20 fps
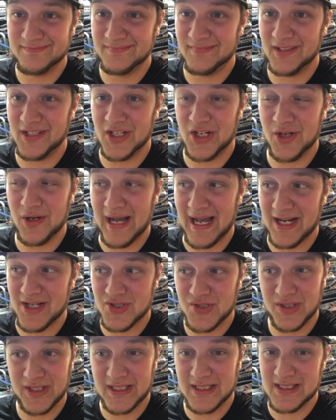You know,
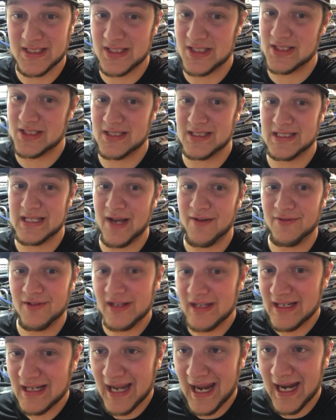actually it's
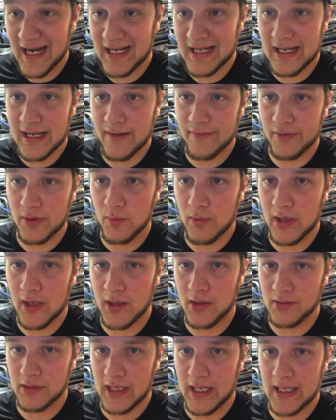70 to 80 everywhere
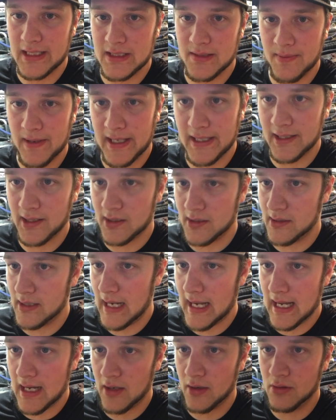online, depending on
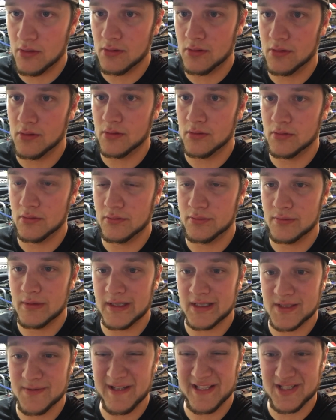how
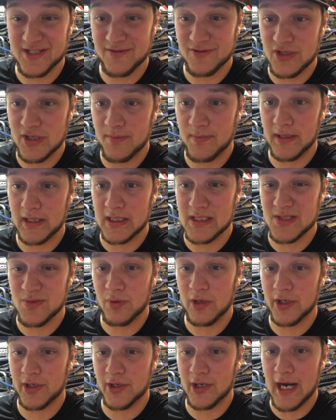expensive shipping is
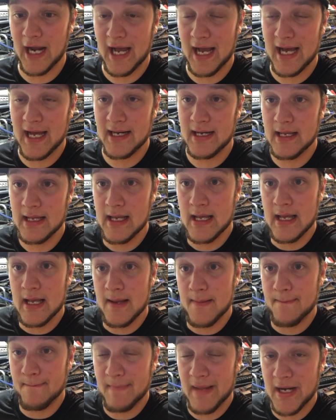where you're at.
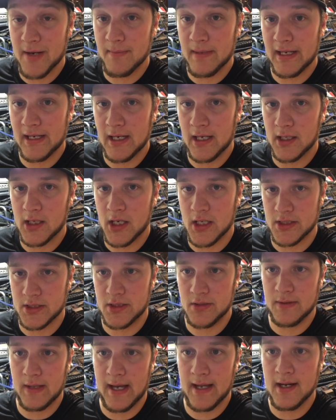May or may not
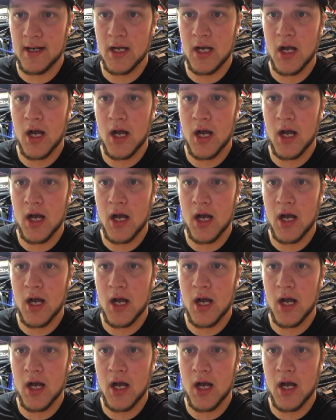cost you that.